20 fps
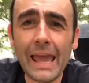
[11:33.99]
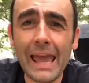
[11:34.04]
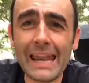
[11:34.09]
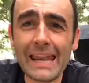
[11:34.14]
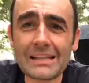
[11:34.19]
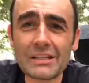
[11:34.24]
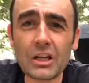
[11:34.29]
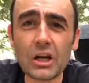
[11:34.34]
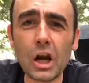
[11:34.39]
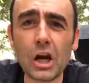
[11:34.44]

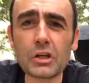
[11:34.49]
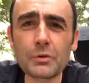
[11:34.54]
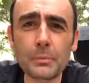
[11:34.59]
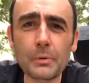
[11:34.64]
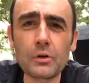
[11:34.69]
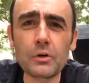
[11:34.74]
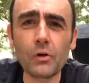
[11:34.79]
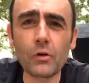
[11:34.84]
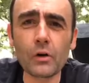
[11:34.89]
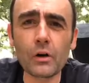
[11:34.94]
And as an
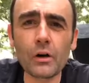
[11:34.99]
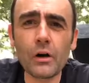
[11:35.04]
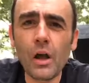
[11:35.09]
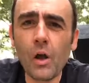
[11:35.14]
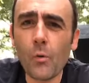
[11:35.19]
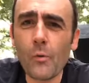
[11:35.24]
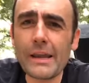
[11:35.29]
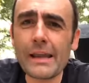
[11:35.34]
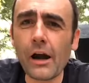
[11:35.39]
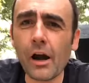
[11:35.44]
entrepreneur,
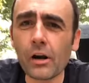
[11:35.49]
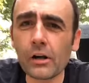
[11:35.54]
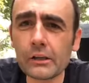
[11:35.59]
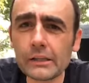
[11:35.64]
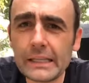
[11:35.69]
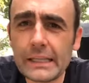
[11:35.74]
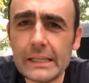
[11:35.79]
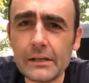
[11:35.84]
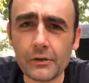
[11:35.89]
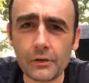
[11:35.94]
we are
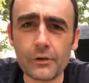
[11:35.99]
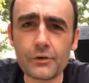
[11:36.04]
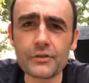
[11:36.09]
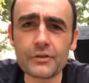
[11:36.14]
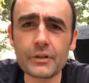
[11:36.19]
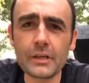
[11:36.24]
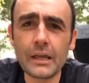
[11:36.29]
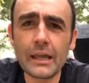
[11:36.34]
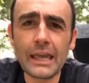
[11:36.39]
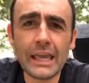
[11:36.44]

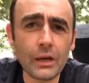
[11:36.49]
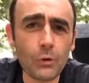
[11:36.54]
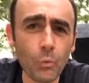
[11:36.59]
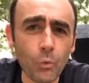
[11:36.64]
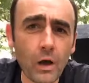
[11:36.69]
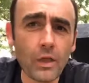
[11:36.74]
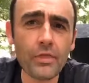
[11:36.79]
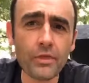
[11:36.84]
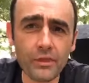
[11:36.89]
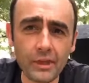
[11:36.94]
leaders
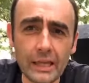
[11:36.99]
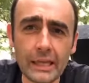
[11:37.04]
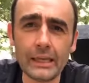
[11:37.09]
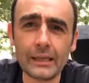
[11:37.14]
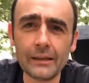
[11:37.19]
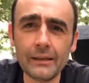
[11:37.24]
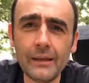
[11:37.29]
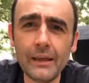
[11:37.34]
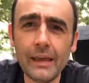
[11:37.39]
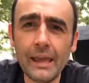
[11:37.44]
in one
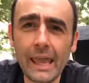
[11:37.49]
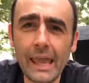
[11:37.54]
thing,